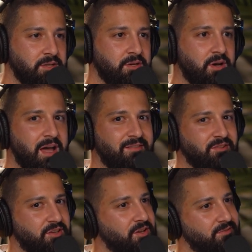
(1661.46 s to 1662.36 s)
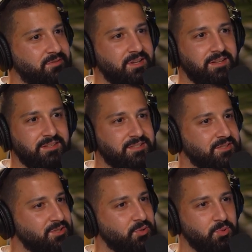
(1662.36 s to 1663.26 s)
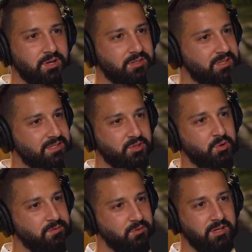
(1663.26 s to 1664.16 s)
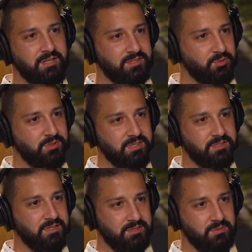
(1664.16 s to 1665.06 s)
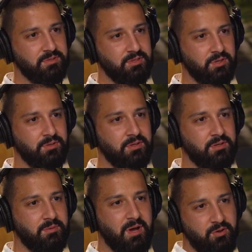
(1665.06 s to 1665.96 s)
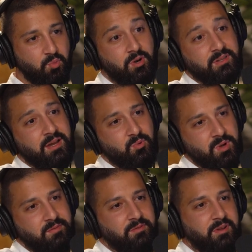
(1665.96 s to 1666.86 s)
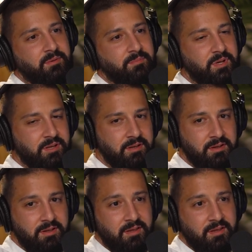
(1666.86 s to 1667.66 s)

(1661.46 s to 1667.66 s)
You know, I have a gut feeling this is gonna work. Let's go for it. Let's do this. Let's, you know, it might have worked out well for them, but